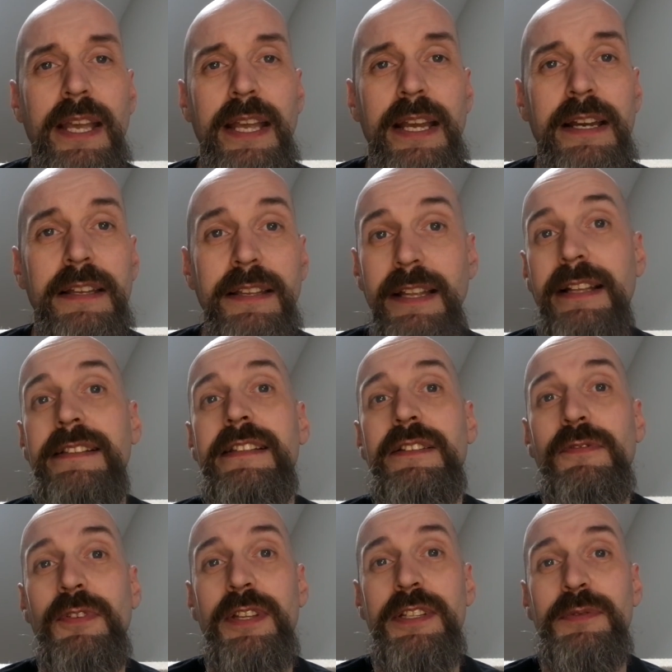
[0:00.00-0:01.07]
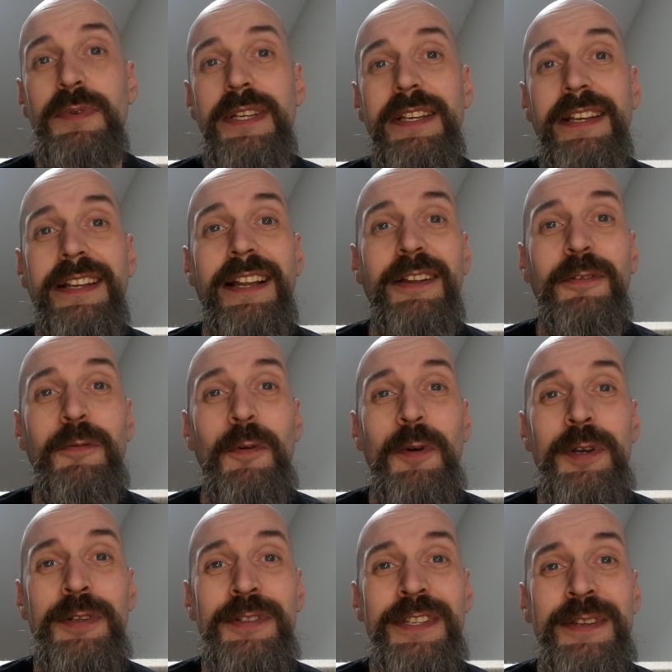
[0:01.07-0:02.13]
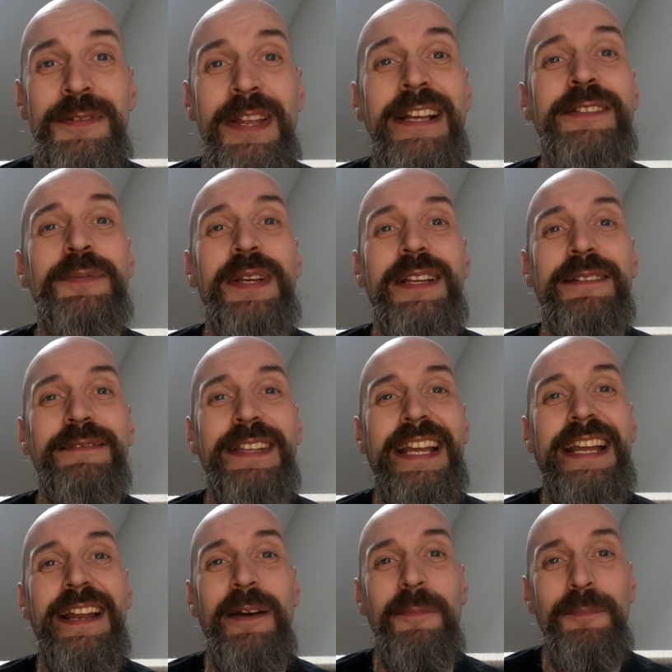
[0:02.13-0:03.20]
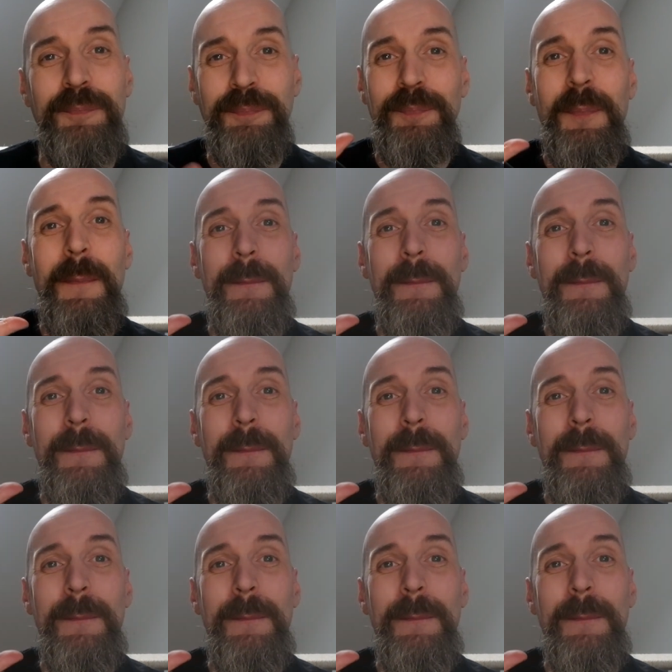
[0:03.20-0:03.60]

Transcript: And that's it for this week. And I look forward to see you next week. Take care now.